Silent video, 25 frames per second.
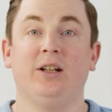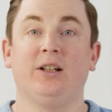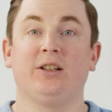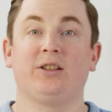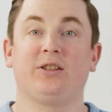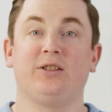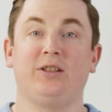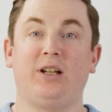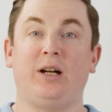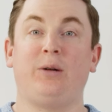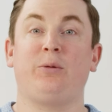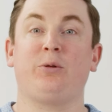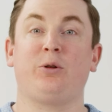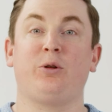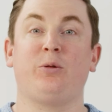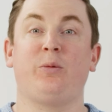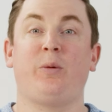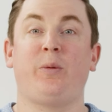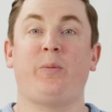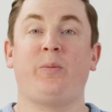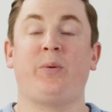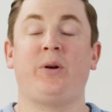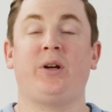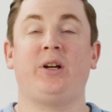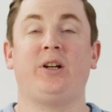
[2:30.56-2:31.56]
So now we're going
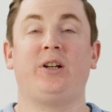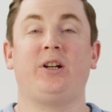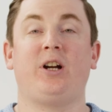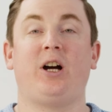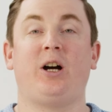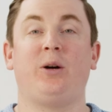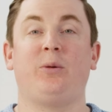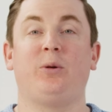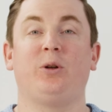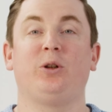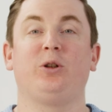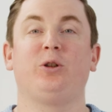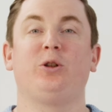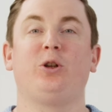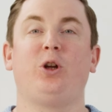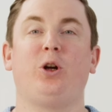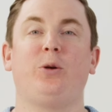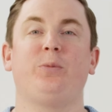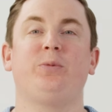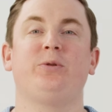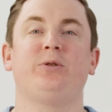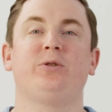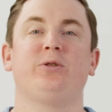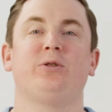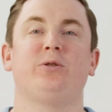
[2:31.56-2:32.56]
to prepare our
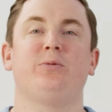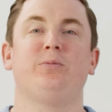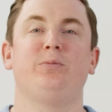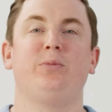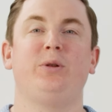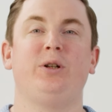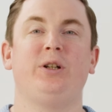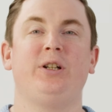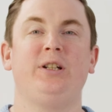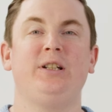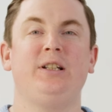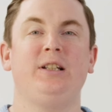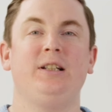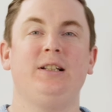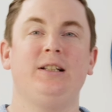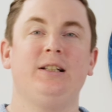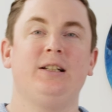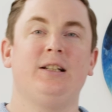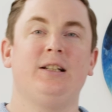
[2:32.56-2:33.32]
lobster and mirin.